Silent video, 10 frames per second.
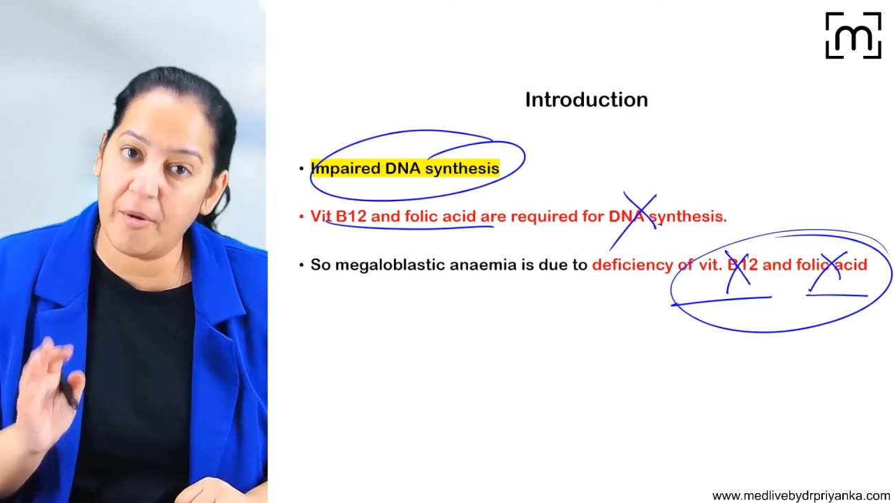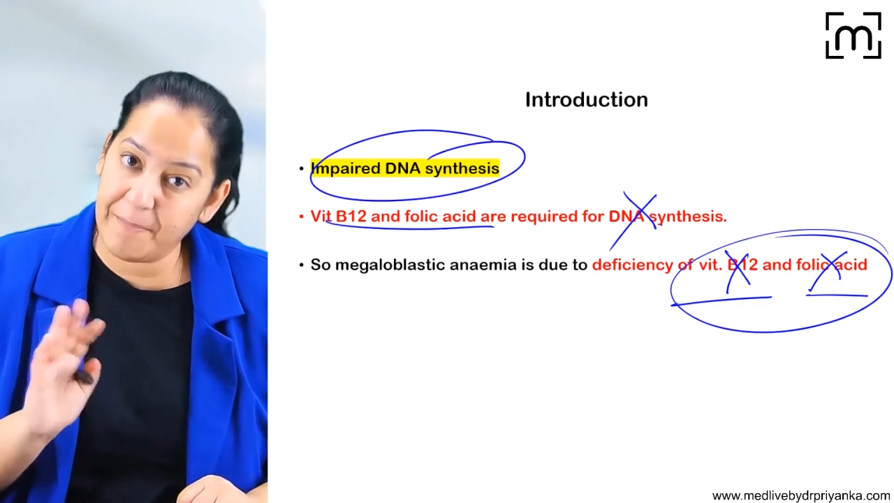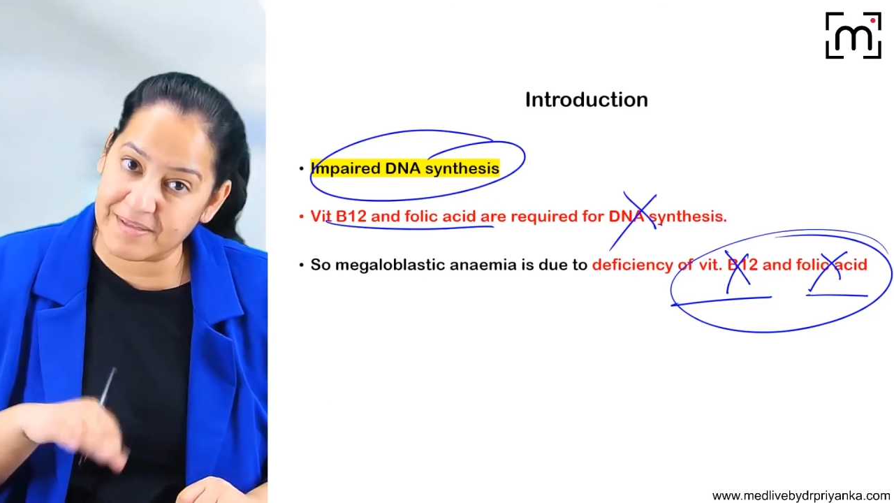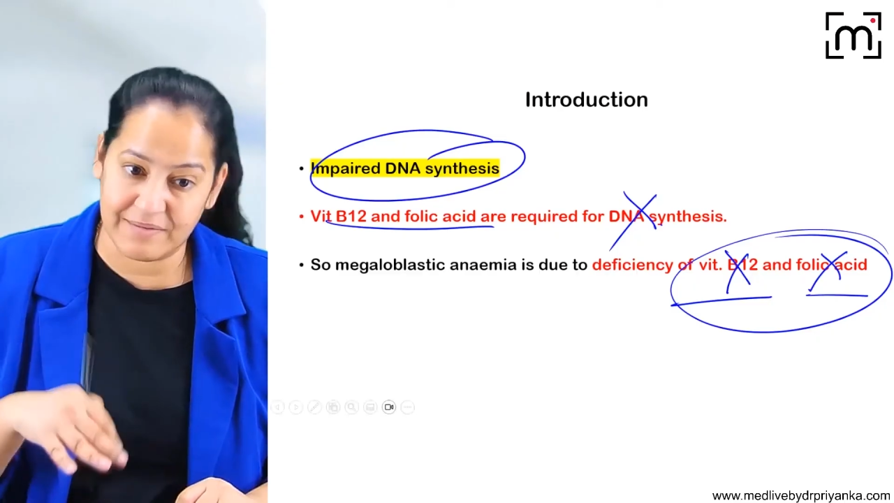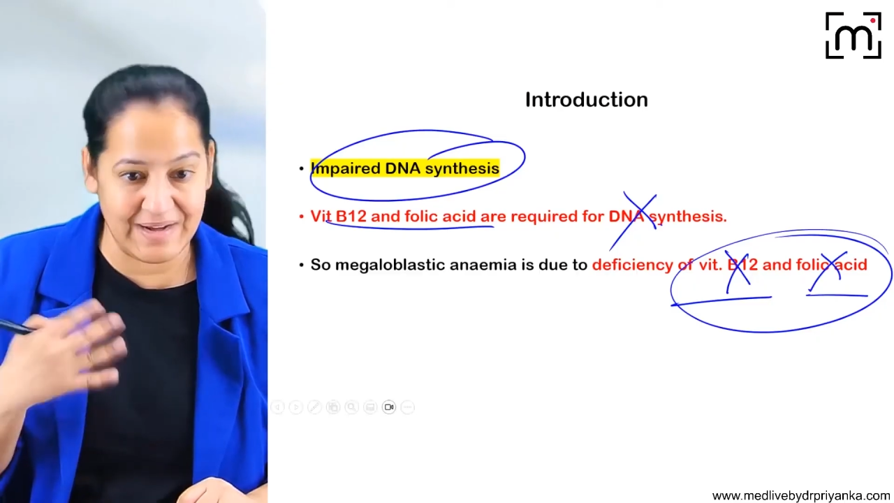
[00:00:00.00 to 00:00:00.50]
form,
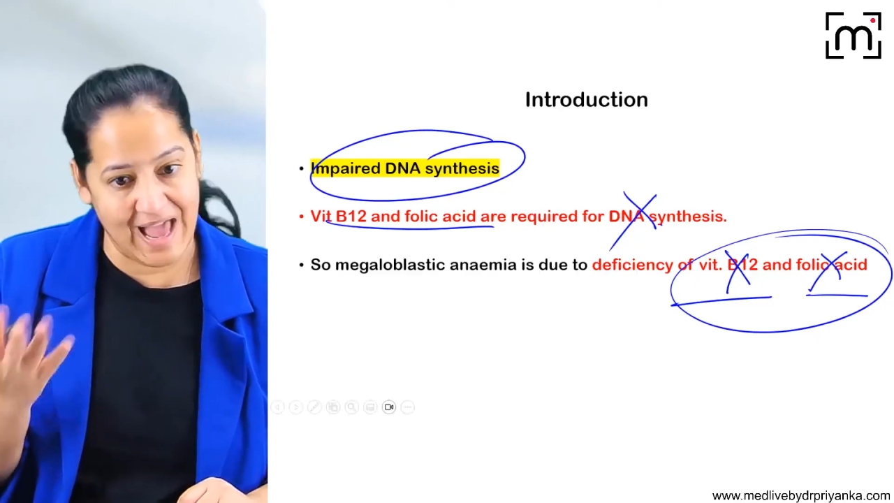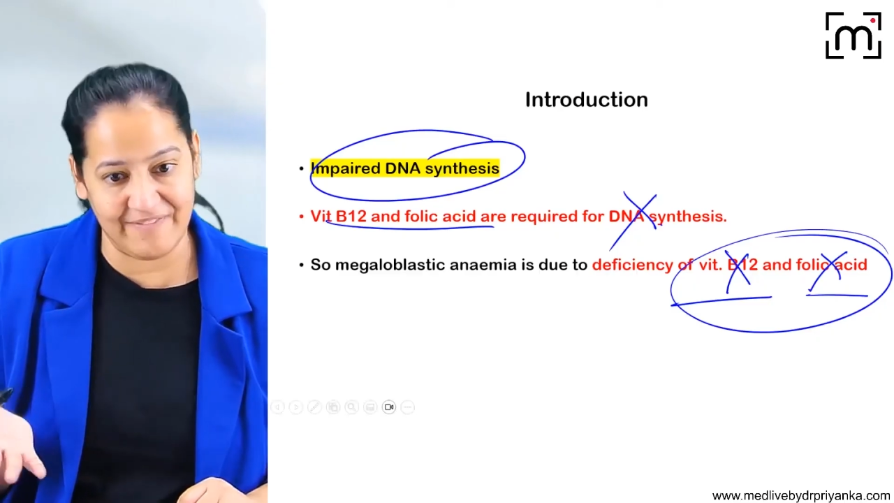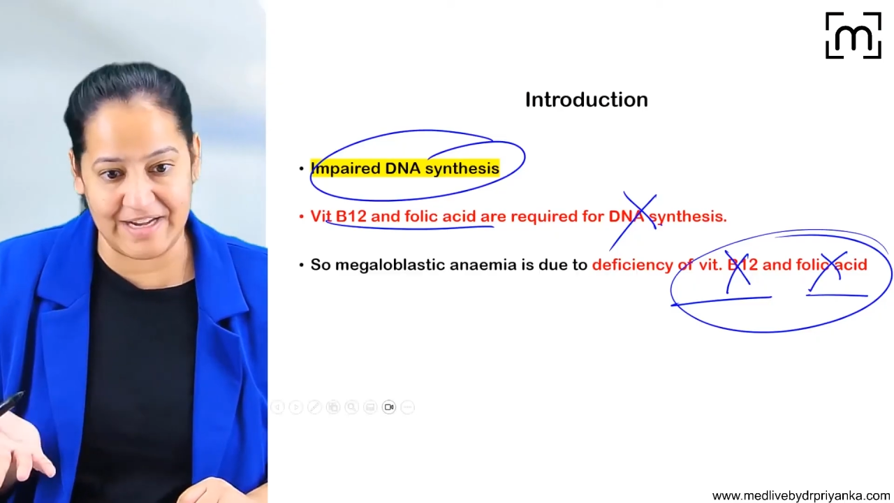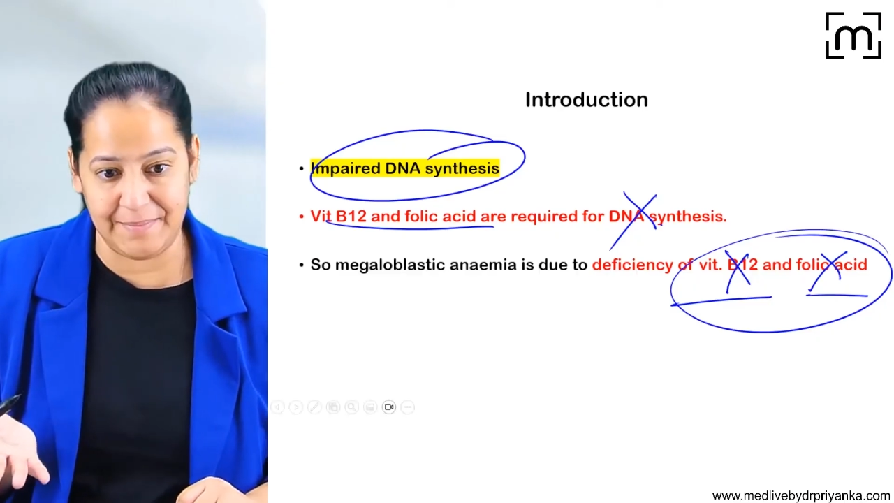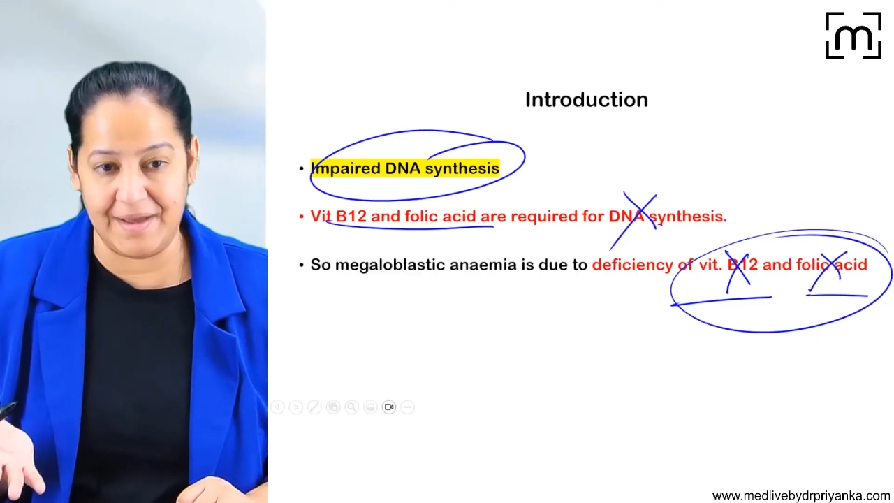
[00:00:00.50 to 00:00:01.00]
person will
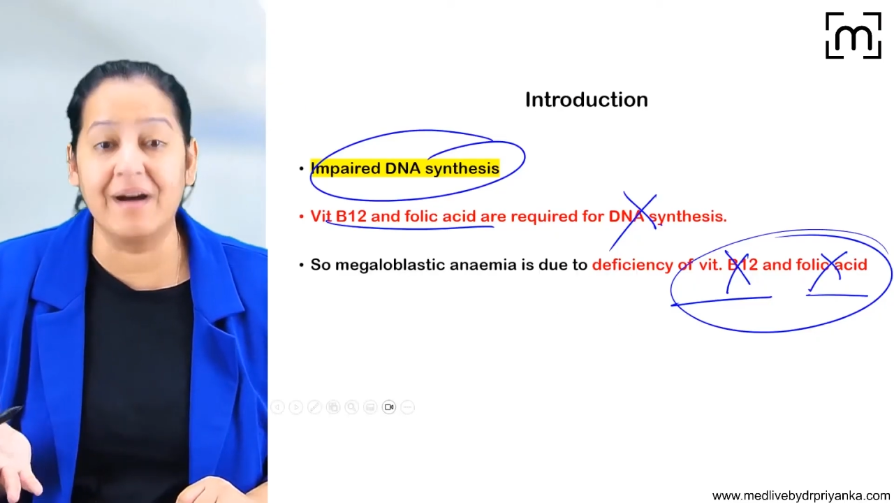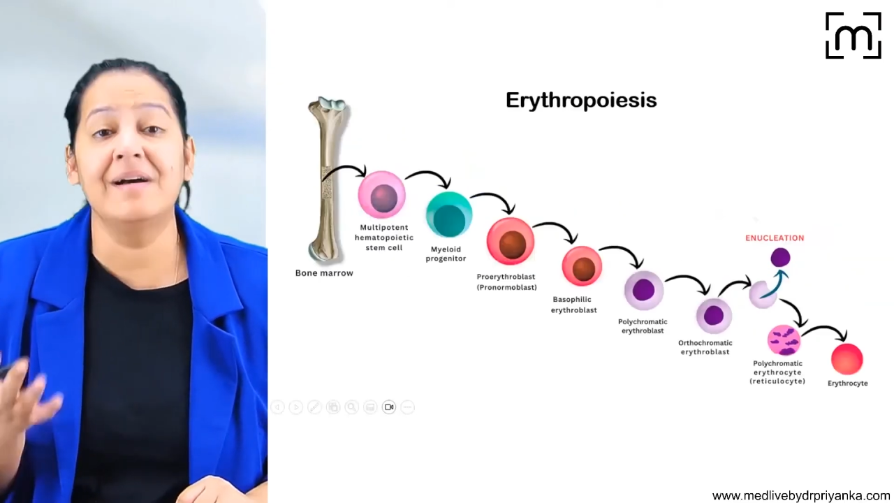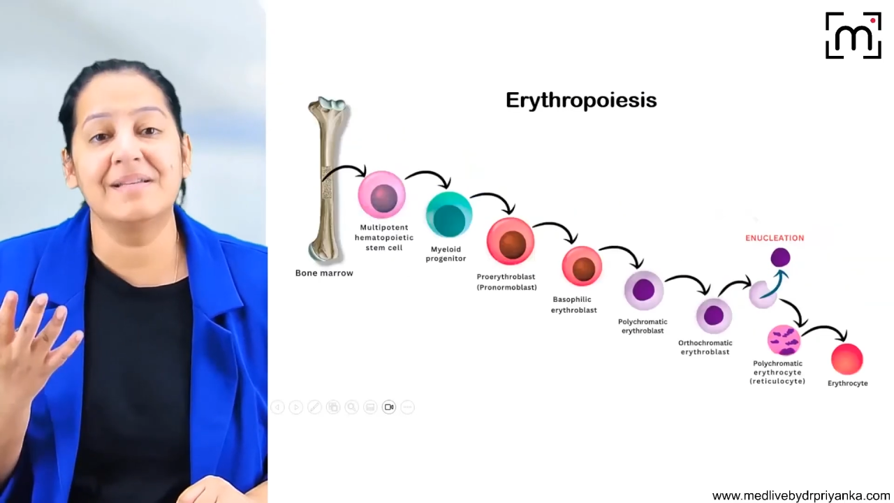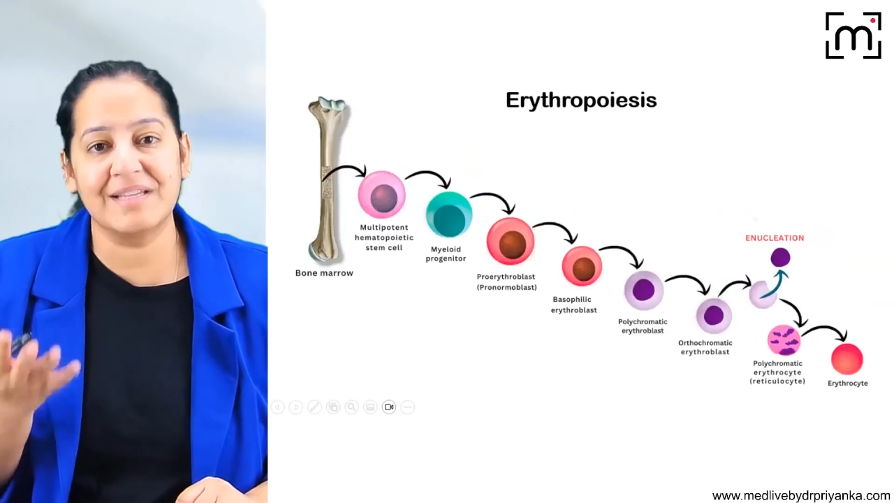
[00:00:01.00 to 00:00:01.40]
have anemia.